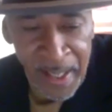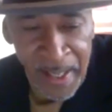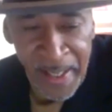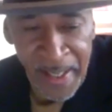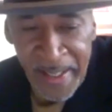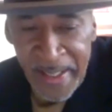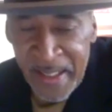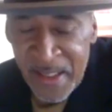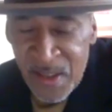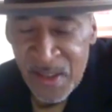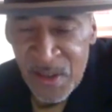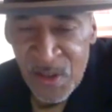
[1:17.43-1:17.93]

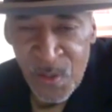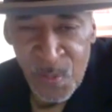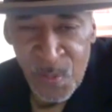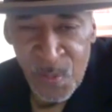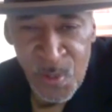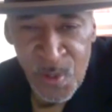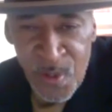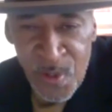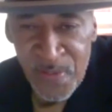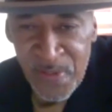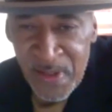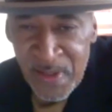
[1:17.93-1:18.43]
And it's no
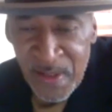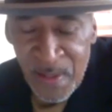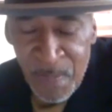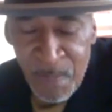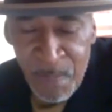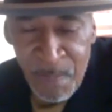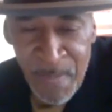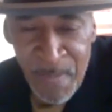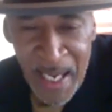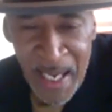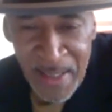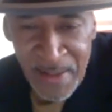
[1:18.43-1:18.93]
more than the
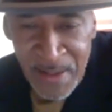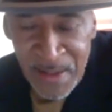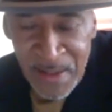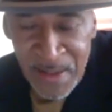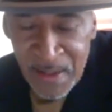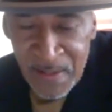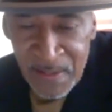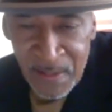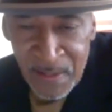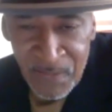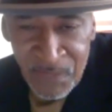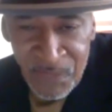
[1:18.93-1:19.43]
magic
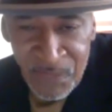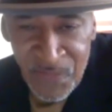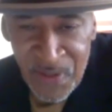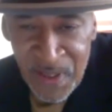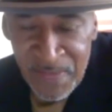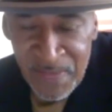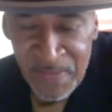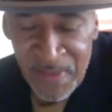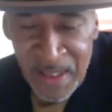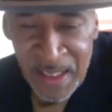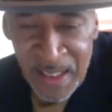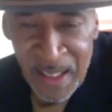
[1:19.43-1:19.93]
and the
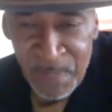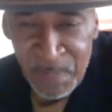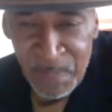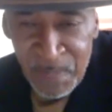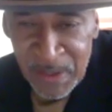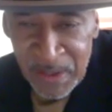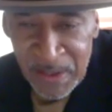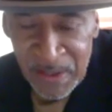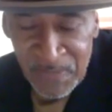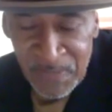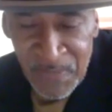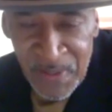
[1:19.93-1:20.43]
faith that I
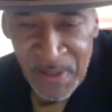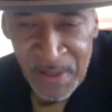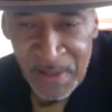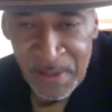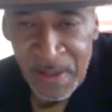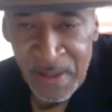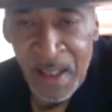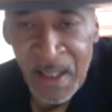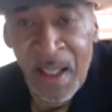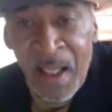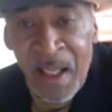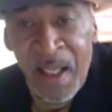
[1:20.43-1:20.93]
believe in
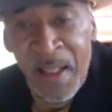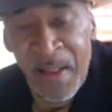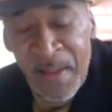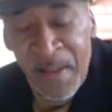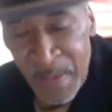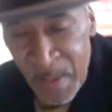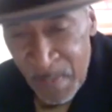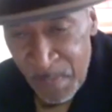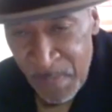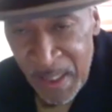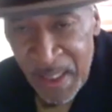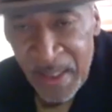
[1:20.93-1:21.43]

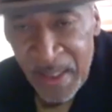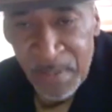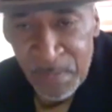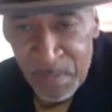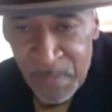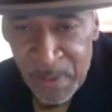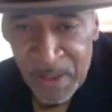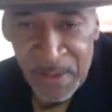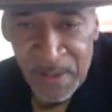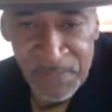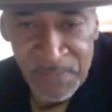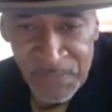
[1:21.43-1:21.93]
the man
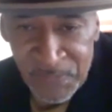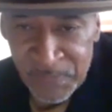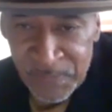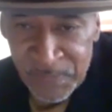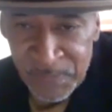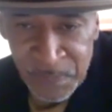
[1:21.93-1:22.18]
above.